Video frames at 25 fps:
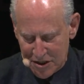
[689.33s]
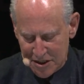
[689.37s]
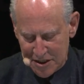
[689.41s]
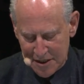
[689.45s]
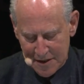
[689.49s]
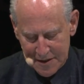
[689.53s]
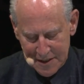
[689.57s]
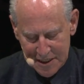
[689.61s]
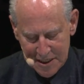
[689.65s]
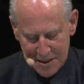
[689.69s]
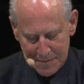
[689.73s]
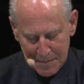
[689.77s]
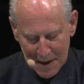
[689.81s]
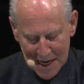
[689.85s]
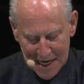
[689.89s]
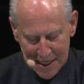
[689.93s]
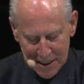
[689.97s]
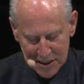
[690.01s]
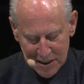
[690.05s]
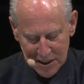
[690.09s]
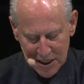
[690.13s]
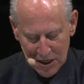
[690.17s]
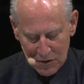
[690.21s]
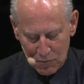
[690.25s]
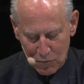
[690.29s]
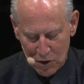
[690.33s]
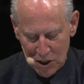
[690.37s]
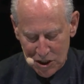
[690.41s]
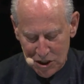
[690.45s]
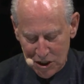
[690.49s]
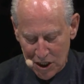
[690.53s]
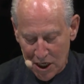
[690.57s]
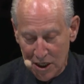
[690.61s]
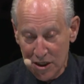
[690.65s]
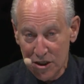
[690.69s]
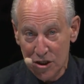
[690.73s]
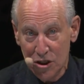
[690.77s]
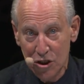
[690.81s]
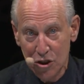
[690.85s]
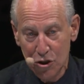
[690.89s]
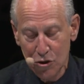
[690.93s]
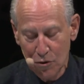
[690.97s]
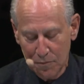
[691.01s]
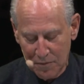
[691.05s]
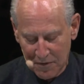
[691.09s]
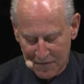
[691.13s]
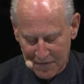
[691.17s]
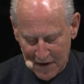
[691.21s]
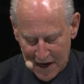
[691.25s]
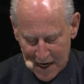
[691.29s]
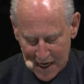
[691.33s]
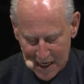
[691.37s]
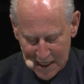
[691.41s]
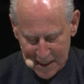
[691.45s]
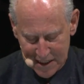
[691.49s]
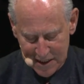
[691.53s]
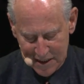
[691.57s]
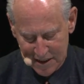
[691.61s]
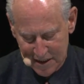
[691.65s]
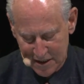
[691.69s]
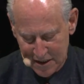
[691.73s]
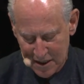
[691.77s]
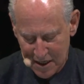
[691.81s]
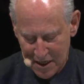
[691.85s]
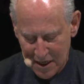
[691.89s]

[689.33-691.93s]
to the space in which unsupervised